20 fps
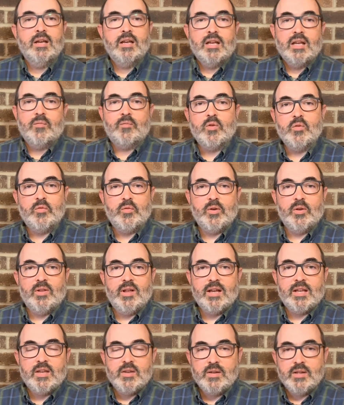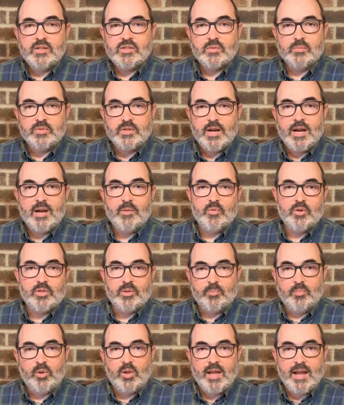If you feel like you need some time with the
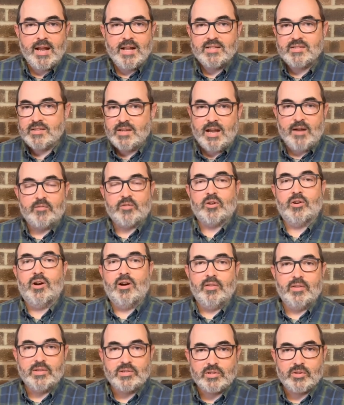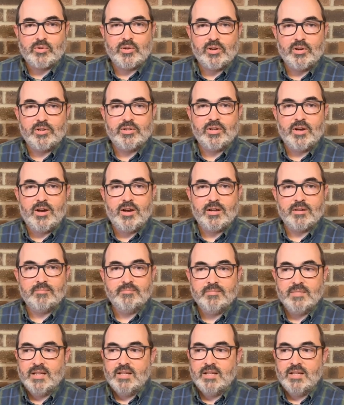plants after all this critter talk,